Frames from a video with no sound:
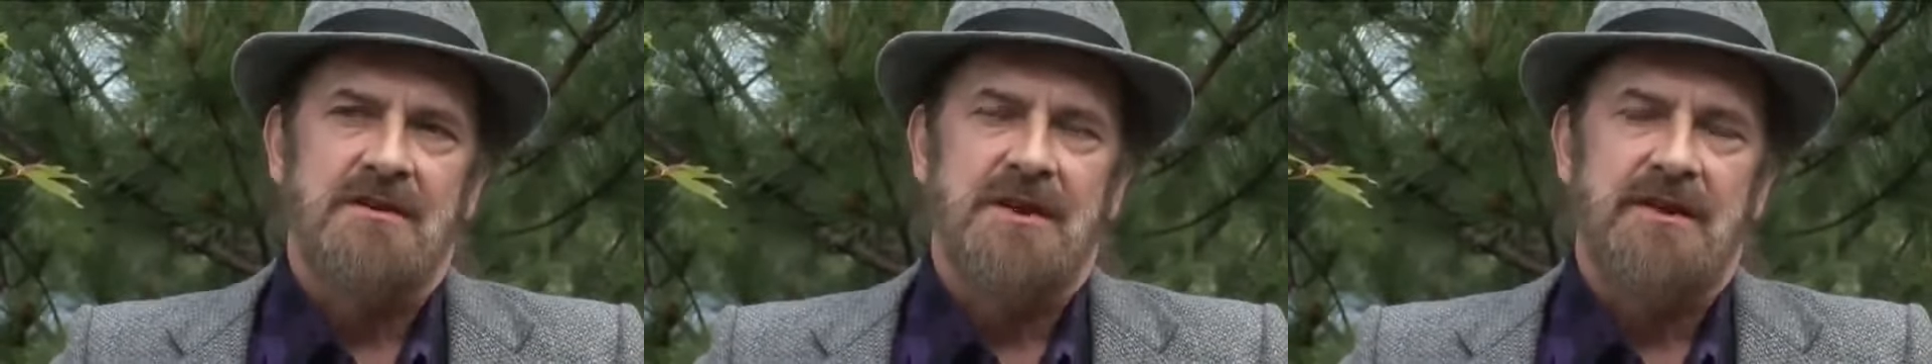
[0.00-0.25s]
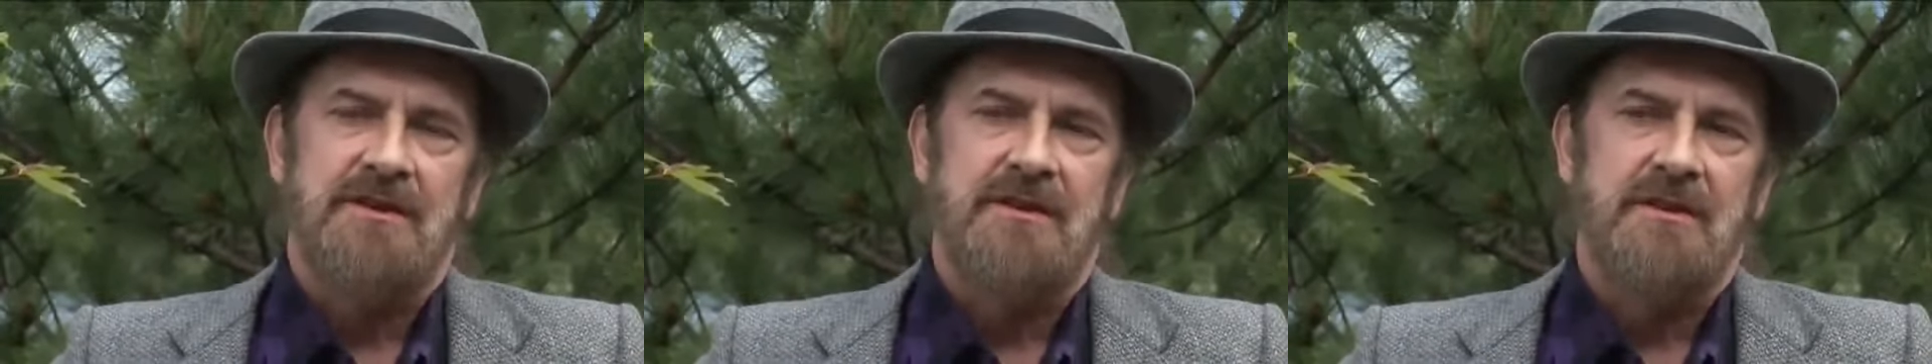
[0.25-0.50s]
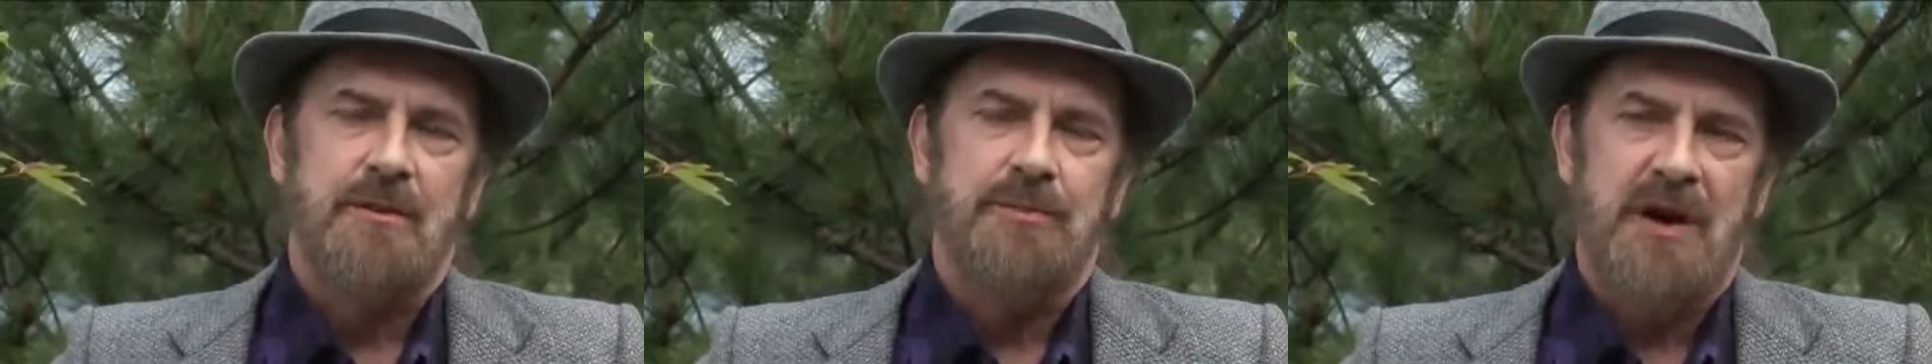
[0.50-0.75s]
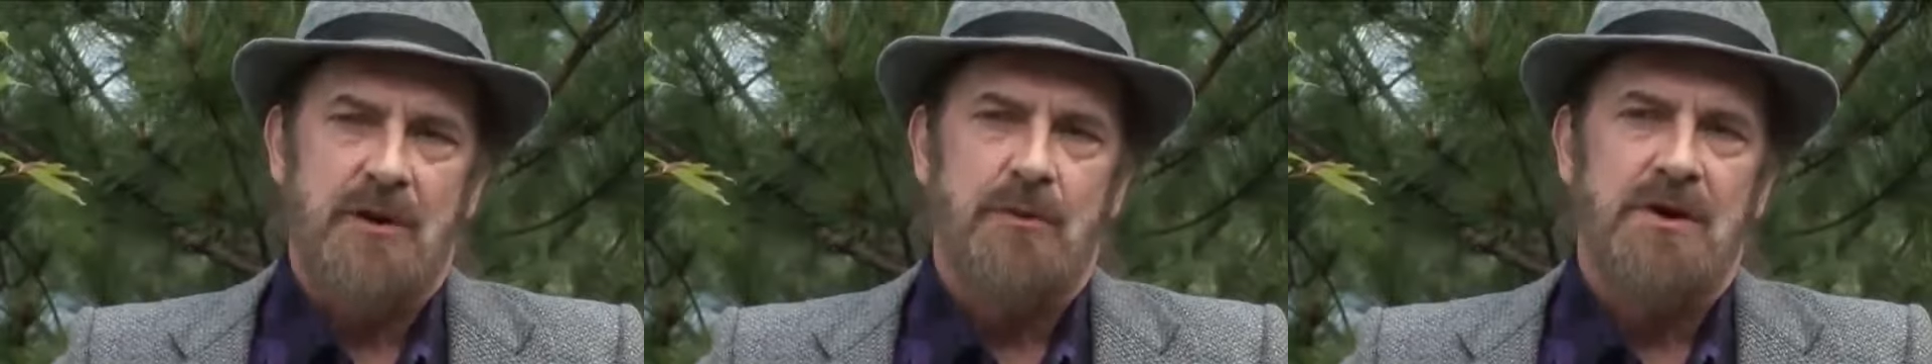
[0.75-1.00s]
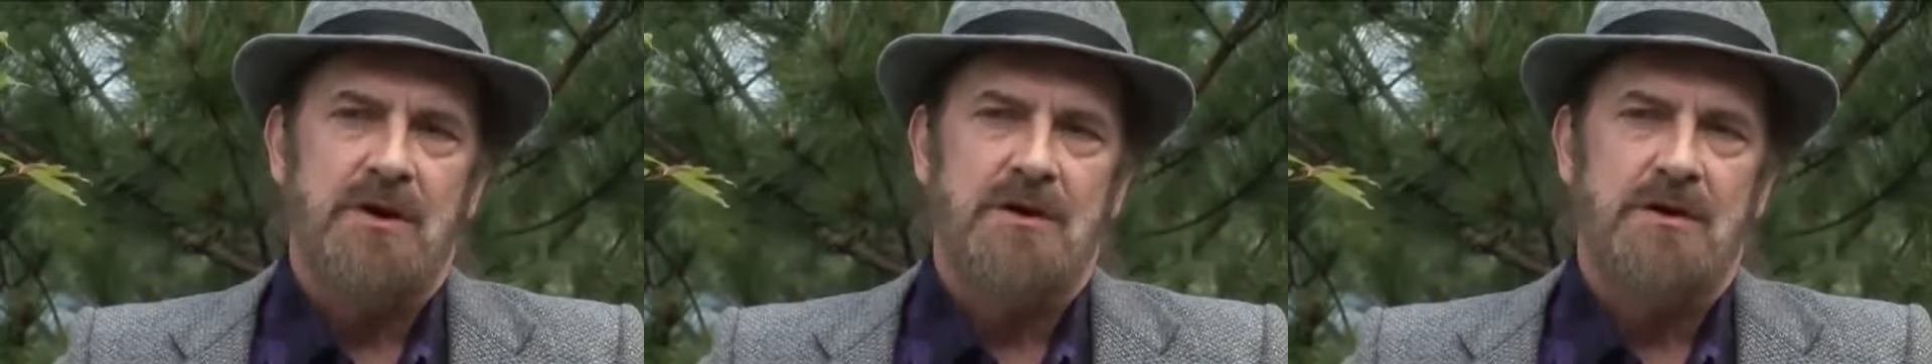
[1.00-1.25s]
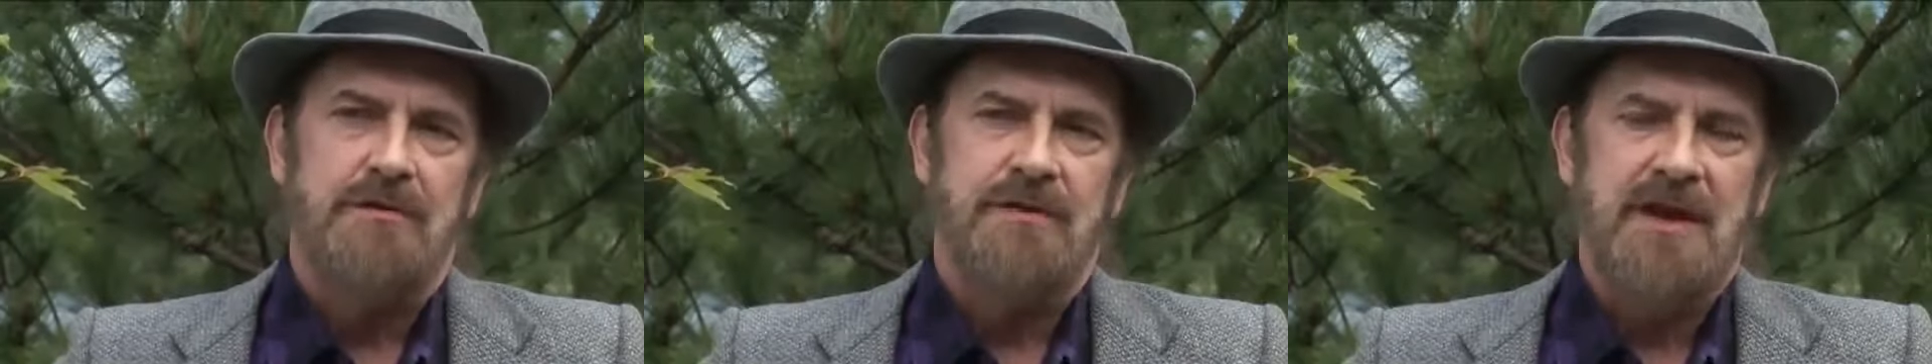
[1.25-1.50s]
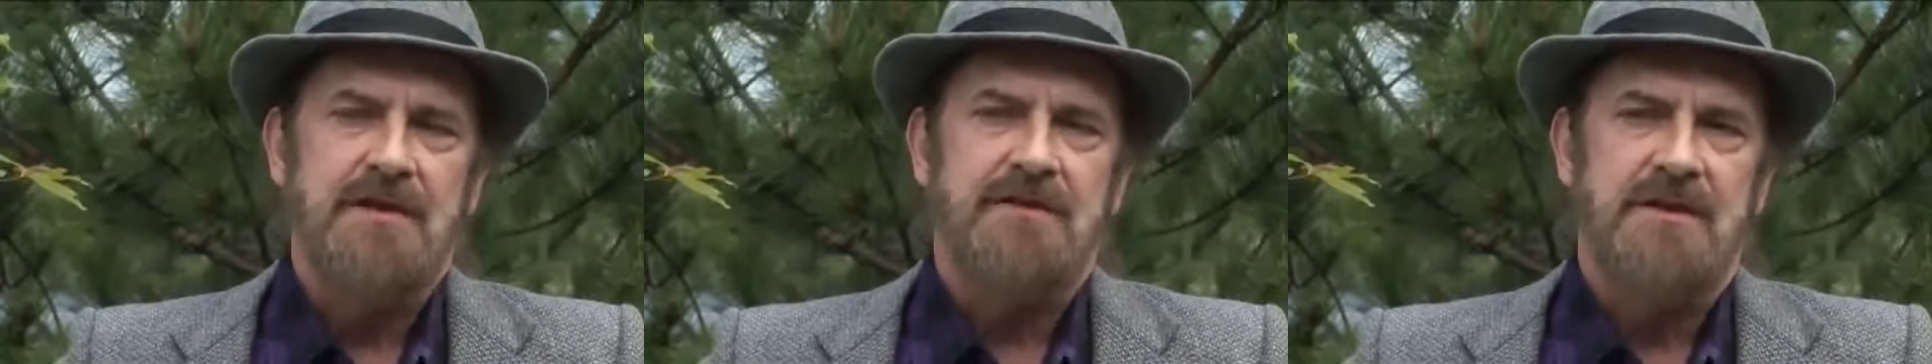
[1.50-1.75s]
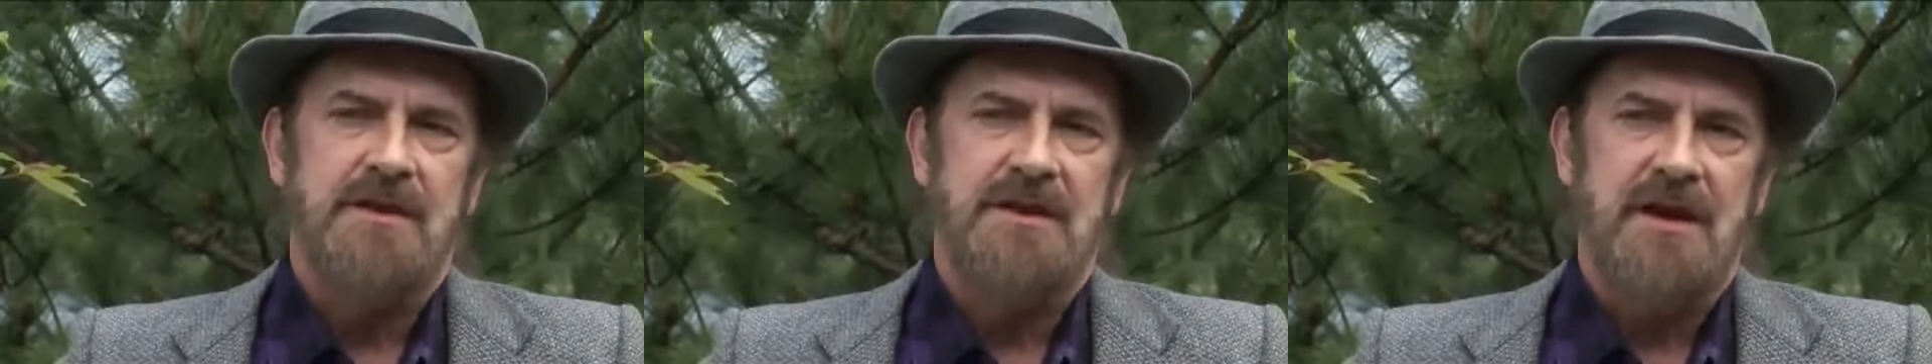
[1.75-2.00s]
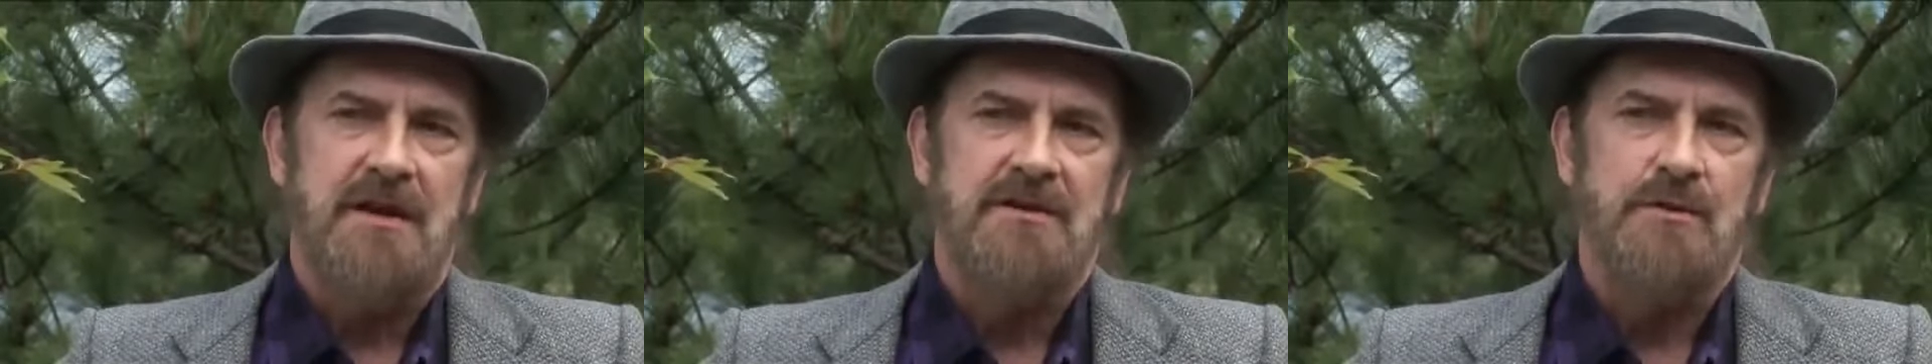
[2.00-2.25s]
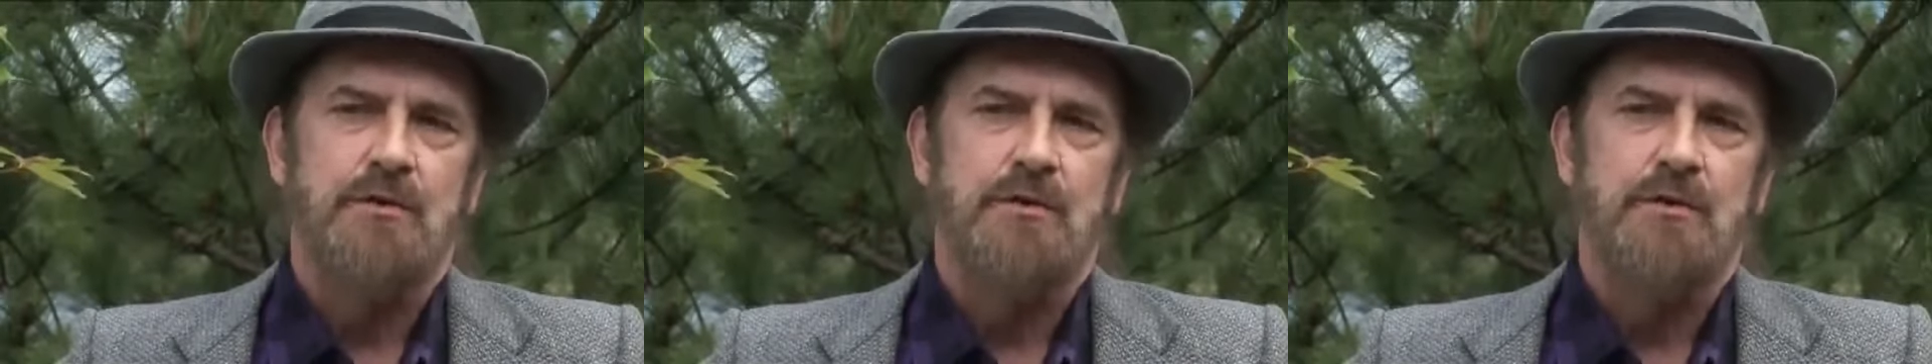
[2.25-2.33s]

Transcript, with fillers: that had the power of life and death